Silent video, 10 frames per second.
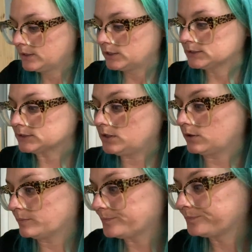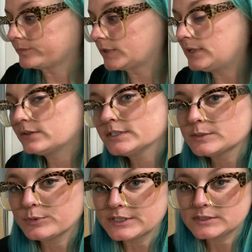So now this
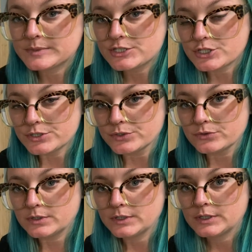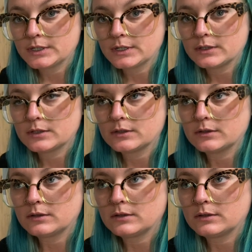brings me to
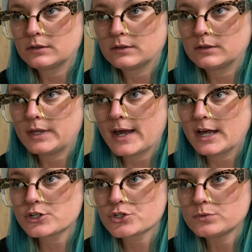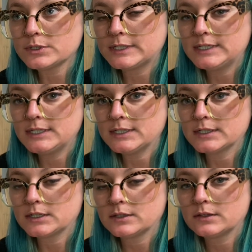the actual
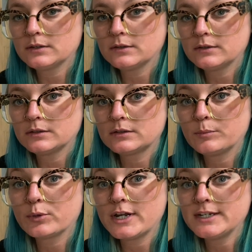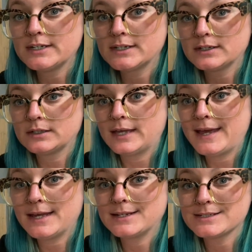heating, the, the branding
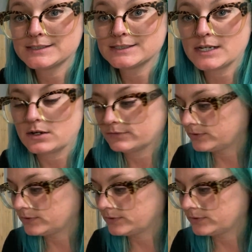head itself.